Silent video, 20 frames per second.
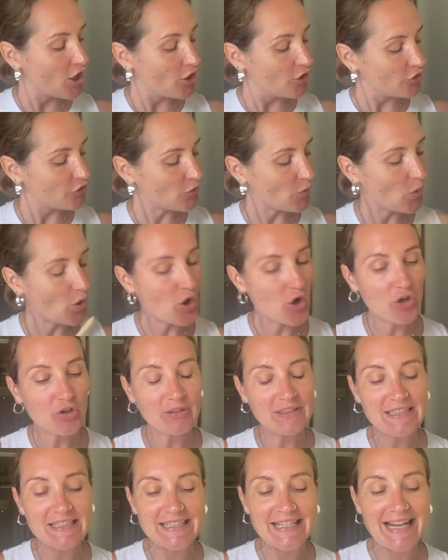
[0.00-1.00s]
So our
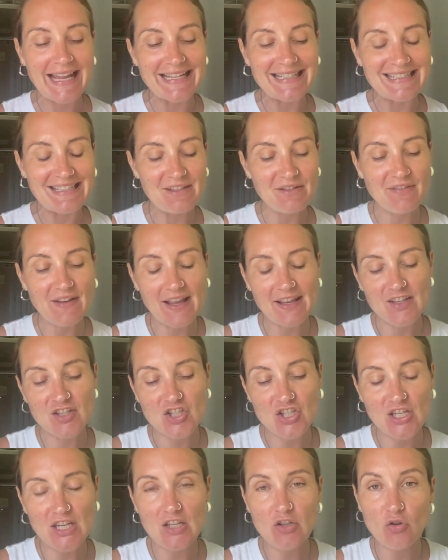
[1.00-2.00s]
crystalline divine
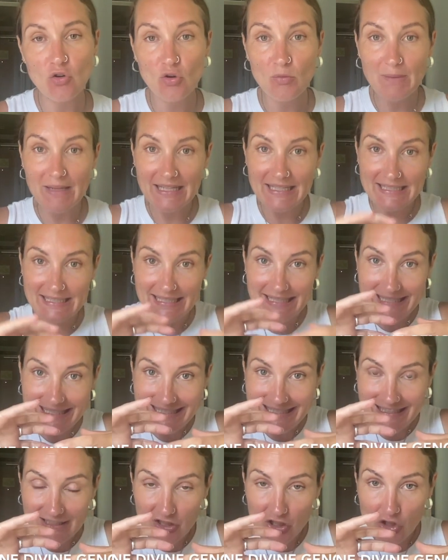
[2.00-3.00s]
genome is
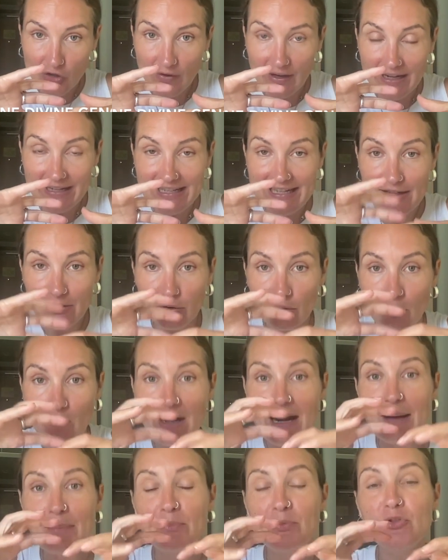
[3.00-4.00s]
literally
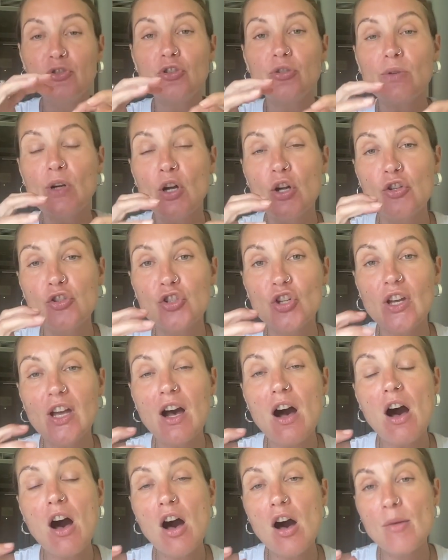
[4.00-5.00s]
wrapped around the
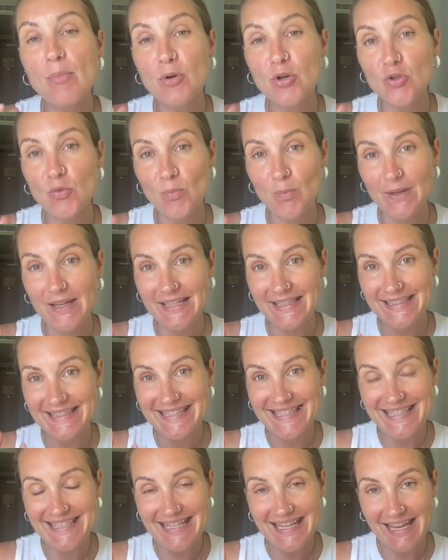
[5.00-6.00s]

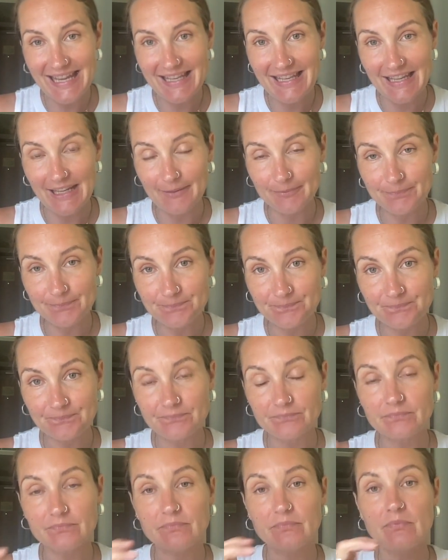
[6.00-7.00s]
carbon-based DNA.
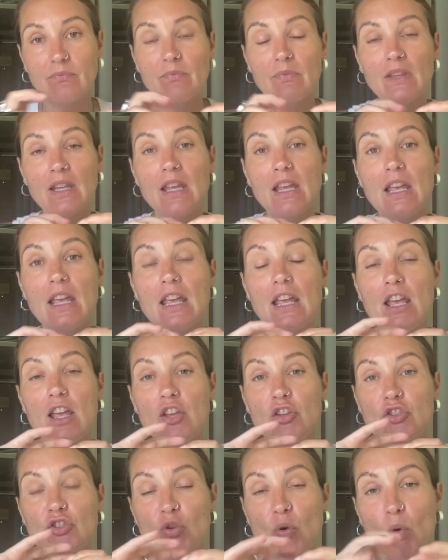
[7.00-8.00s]

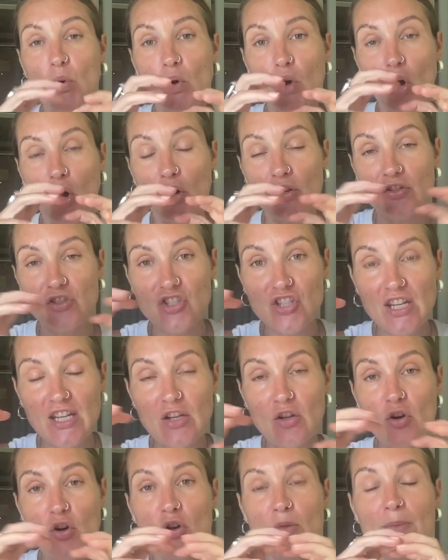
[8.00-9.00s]
So our
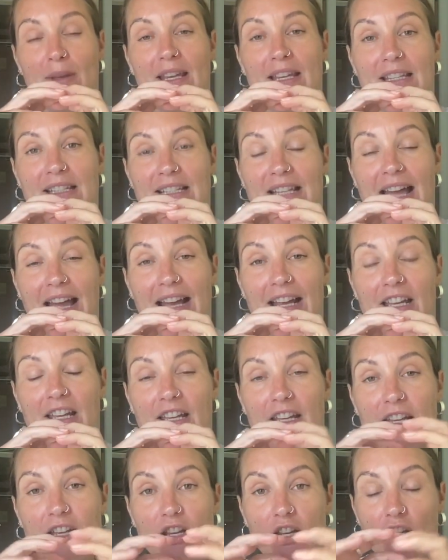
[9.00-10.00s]
genome is
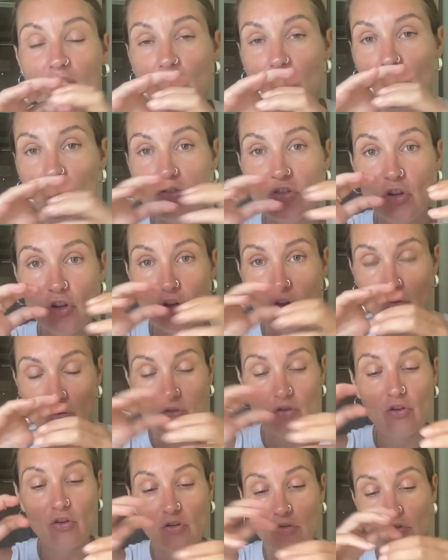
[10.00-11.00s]
like the
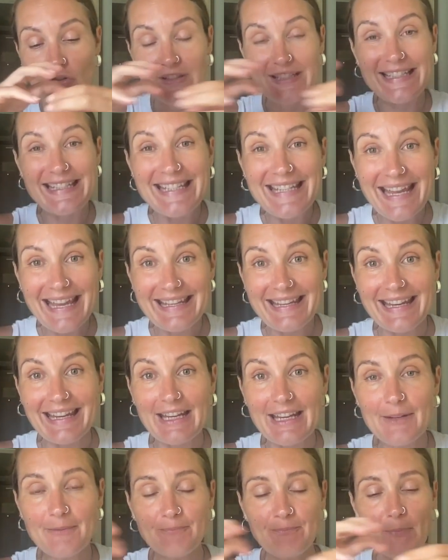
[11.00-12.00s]

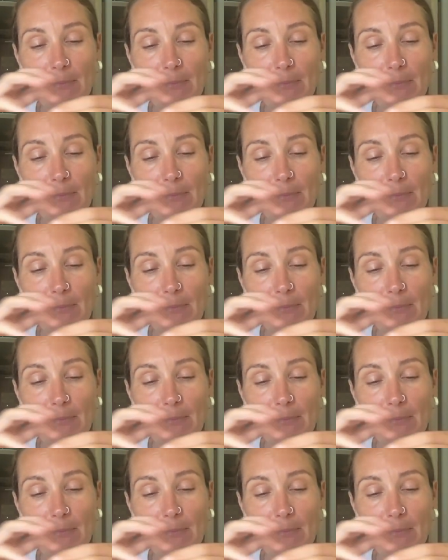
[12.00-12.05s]
DNA